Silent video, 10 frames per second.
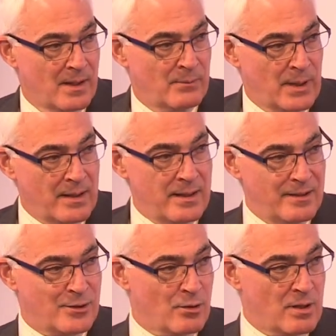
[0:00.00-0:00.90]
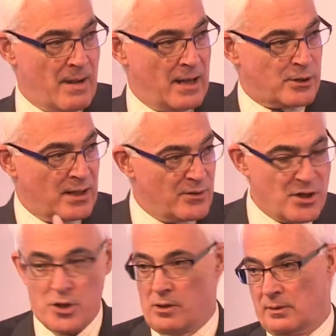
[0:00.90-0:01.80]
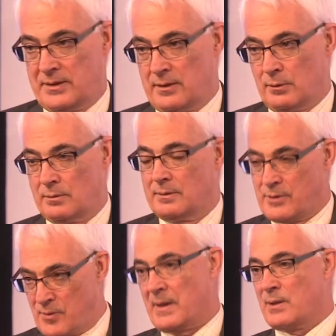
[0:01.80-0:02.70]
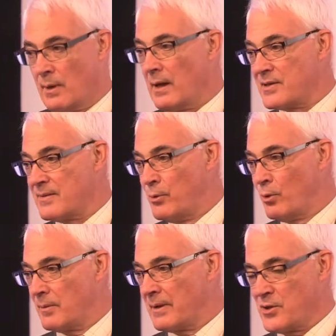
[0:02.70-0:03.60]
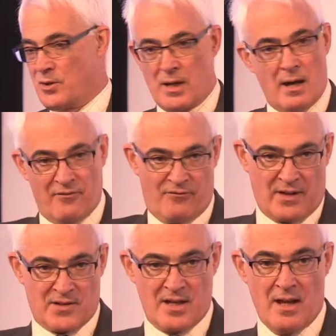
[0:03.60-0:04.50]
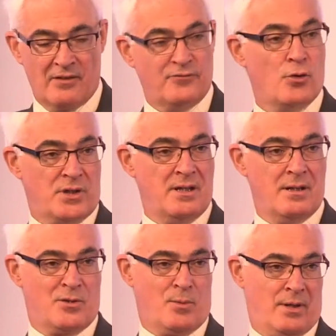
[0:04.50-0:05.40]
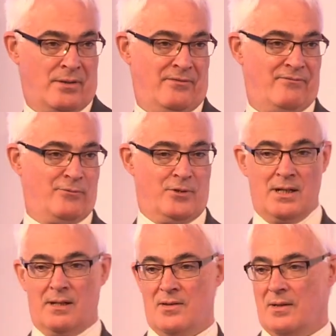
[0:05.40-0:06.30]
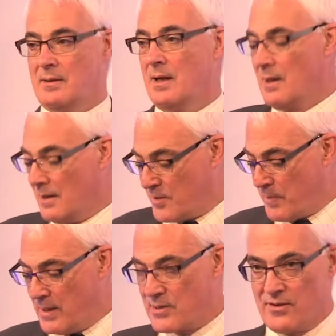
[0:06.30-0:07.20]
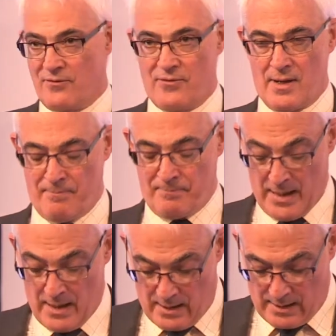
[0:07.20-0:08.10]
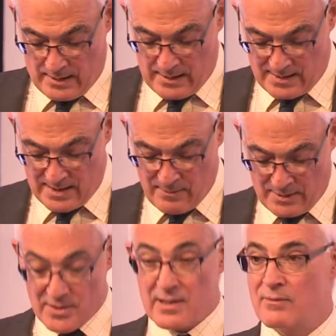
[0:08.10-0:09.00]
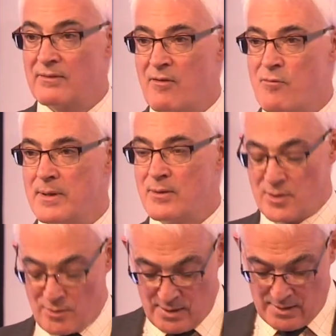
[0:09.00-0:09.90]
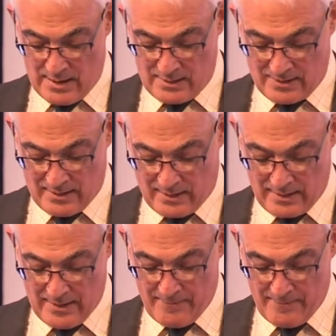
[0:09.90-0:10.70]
And when I hear talk about a transitional deal, which, by the way, I support, because you can't fix 40 years' worth of treaties in the space of 18 months, even if everybody has agreed on anything,